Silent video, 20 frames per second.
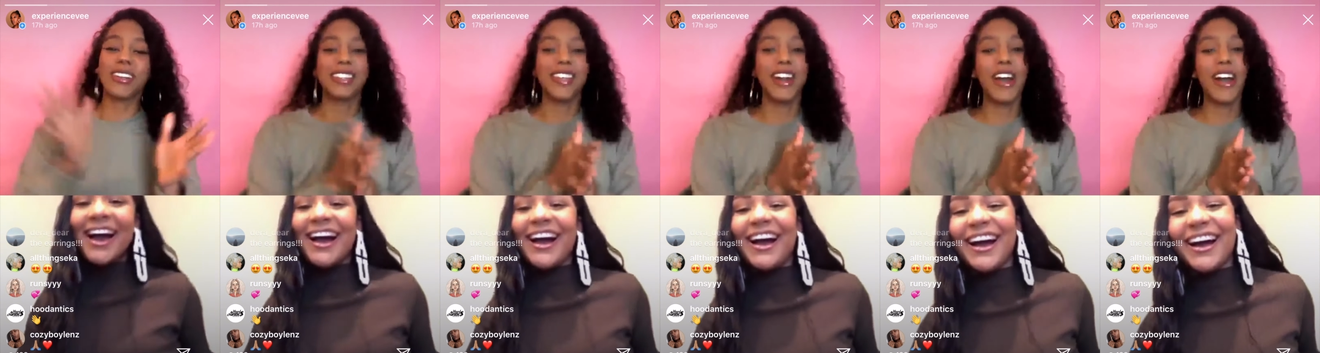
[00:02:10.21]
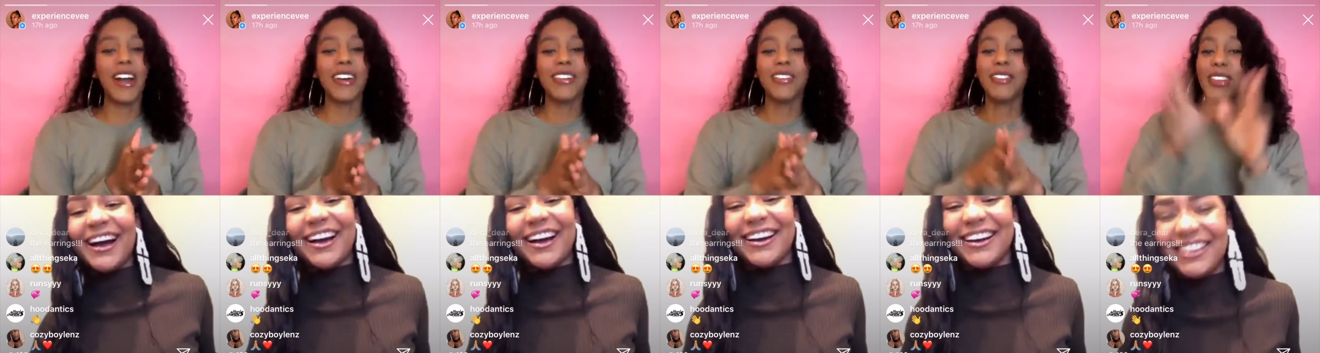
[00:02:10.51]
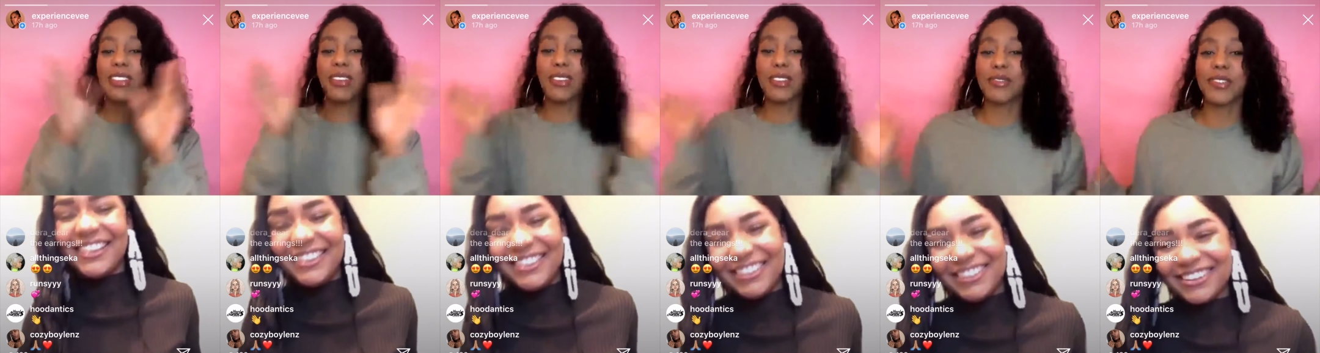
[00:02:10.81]
Speaker 1: y'all, for
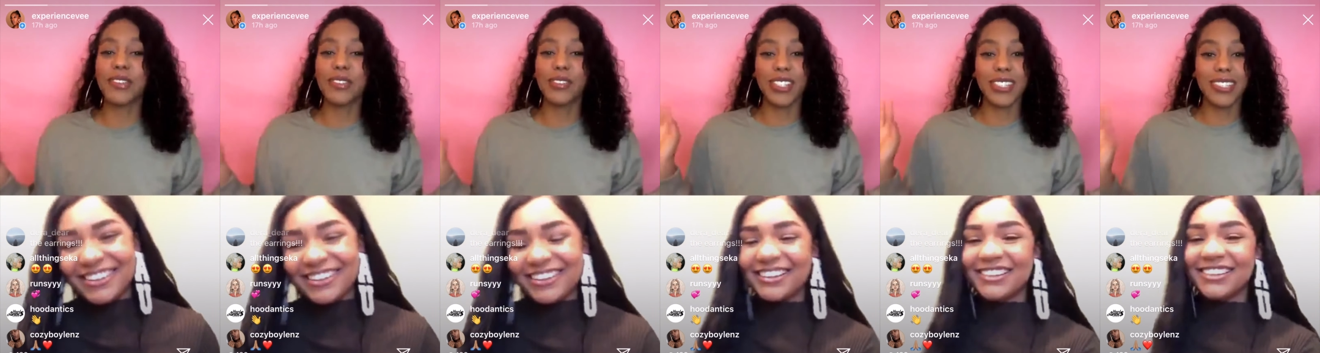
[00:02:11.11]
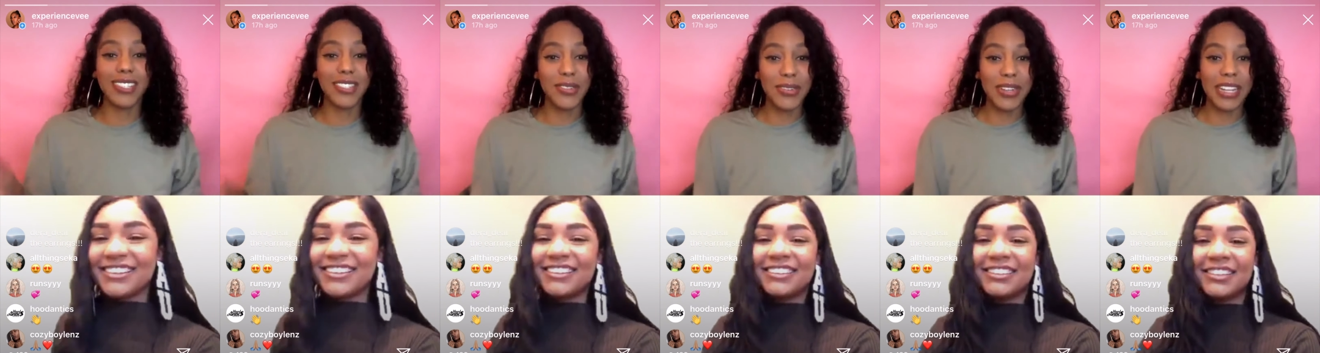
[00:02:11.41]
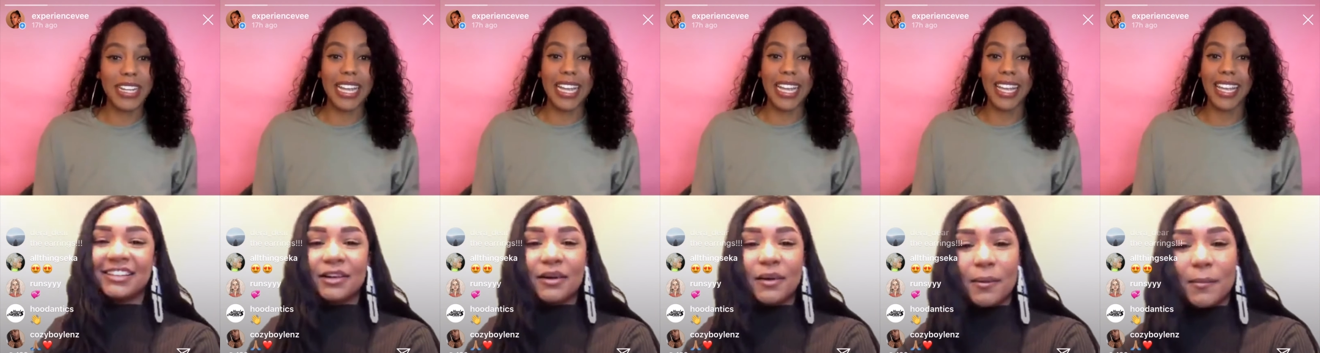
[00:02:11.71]
those of you just
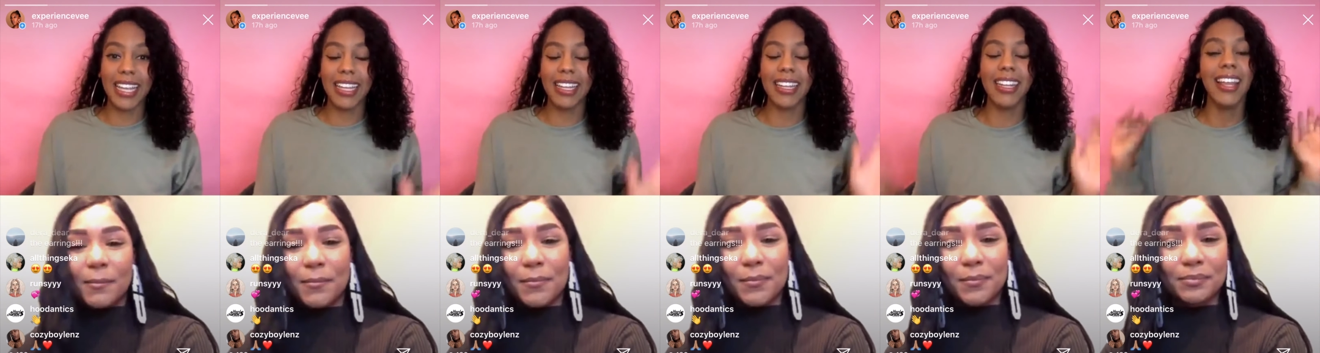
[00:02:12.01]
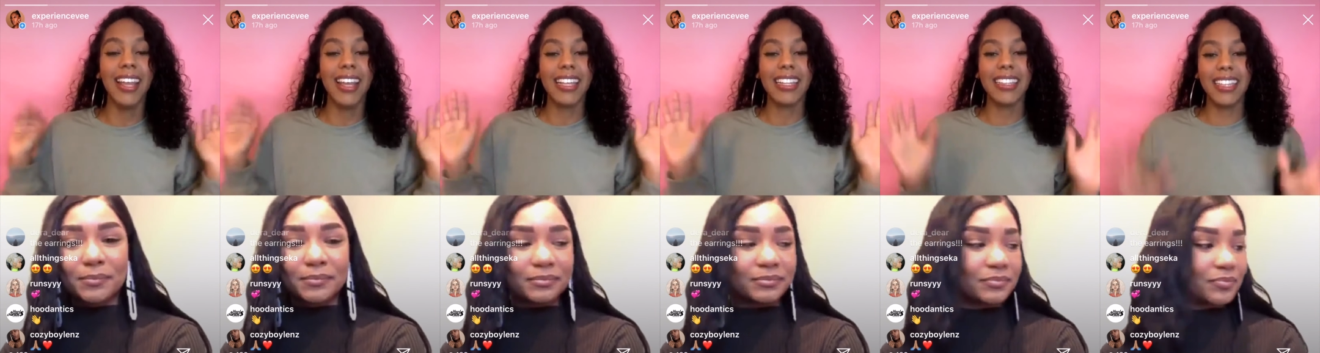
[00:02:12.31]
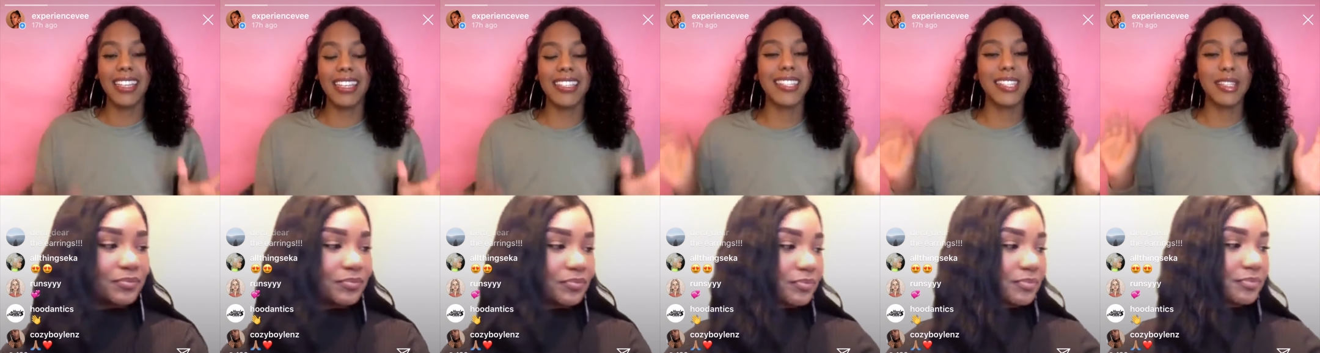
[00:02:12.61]
tuning in,
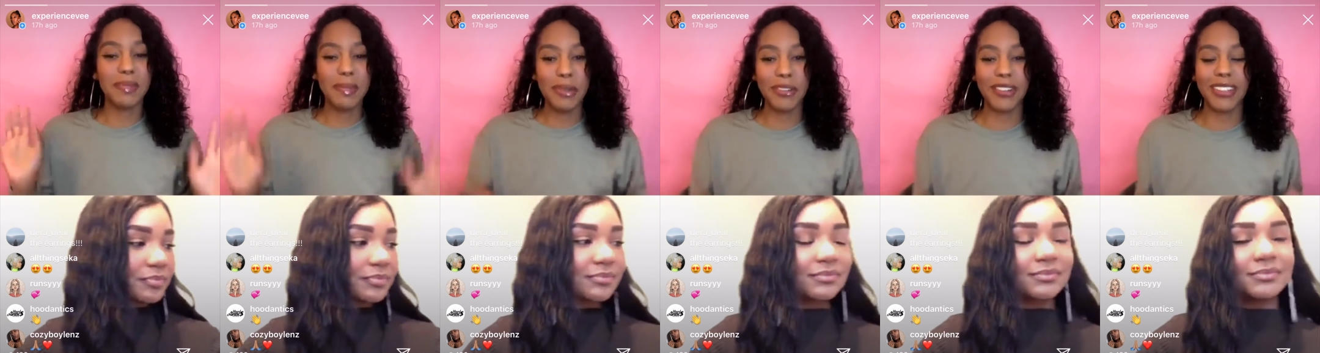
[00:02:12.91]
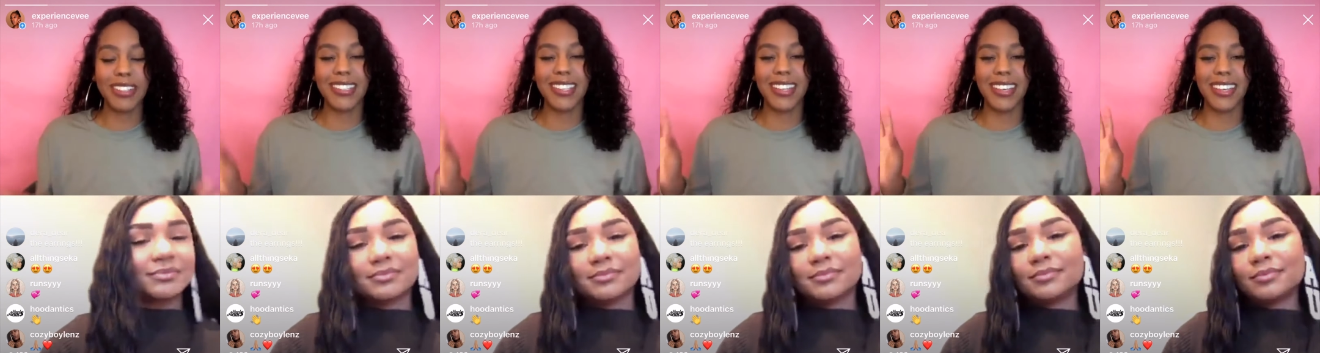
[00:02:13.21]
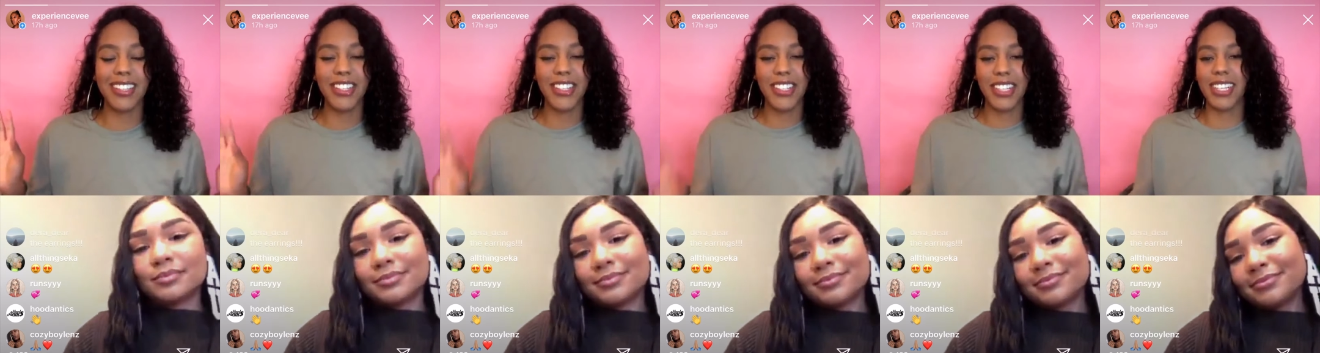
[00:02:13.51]
this is
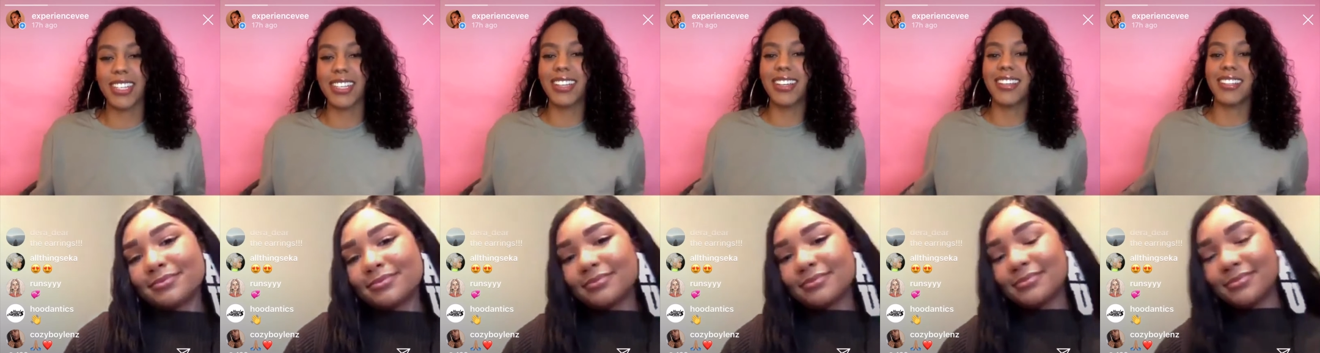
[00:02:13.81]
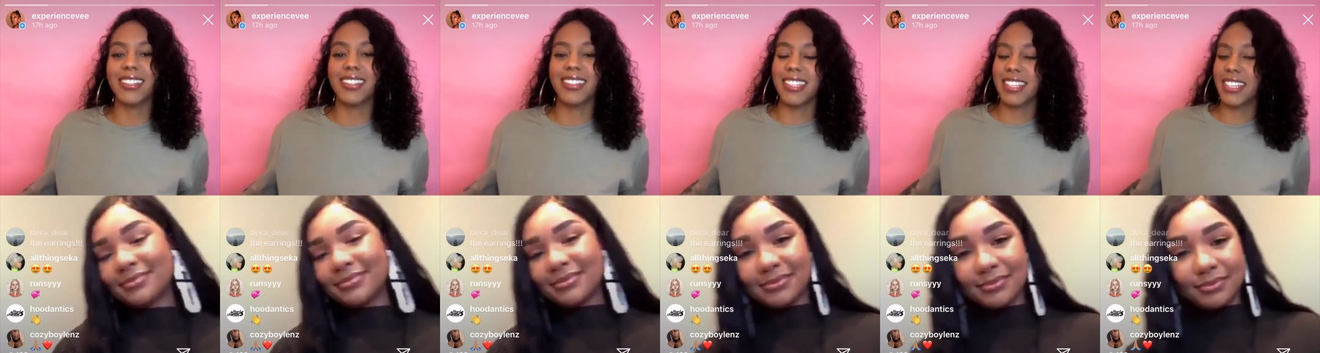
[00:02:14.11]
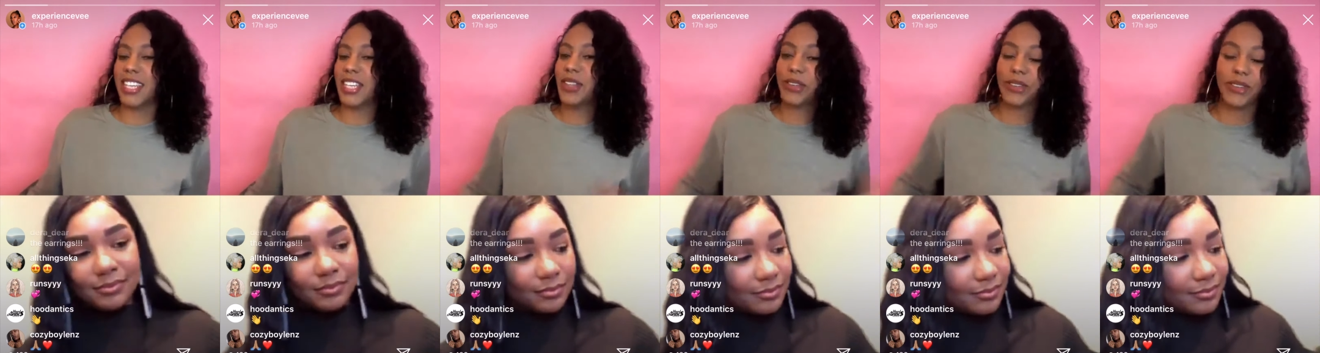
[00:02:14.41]
Marissa. She is
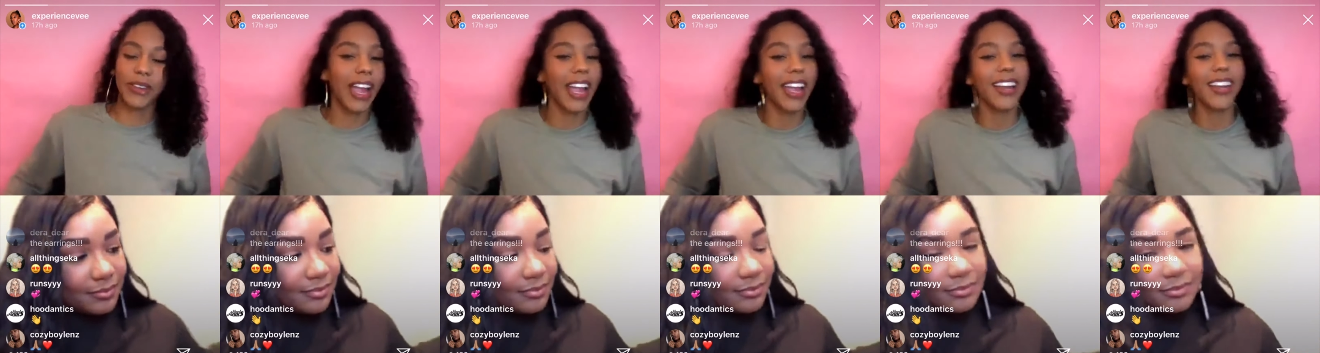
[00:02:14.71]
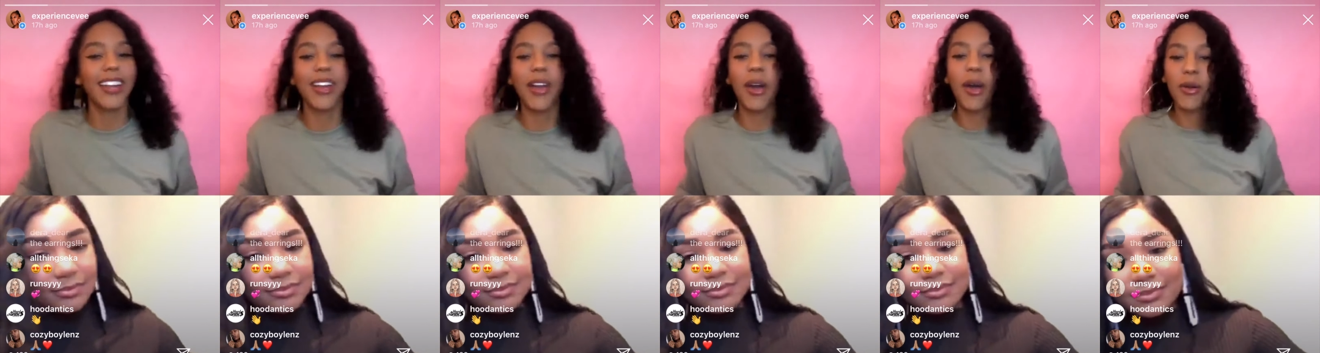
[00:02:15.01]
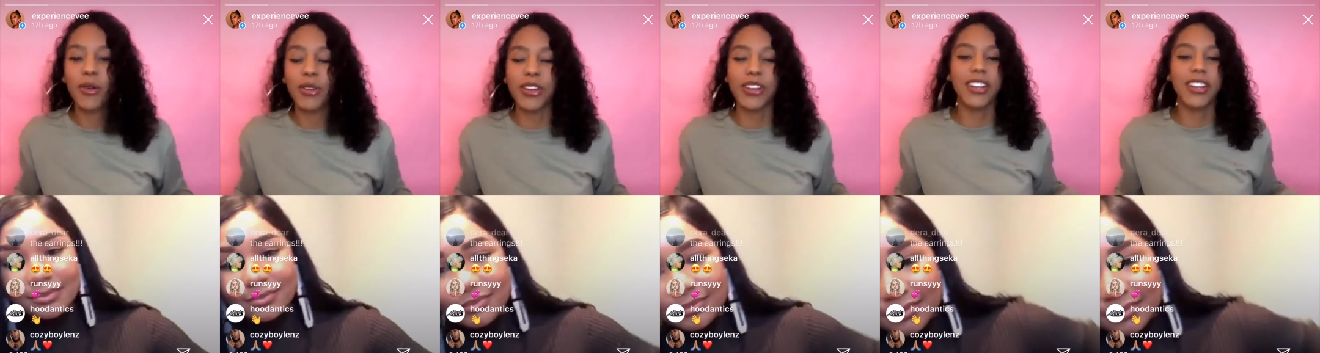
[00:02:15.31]
the creator, owner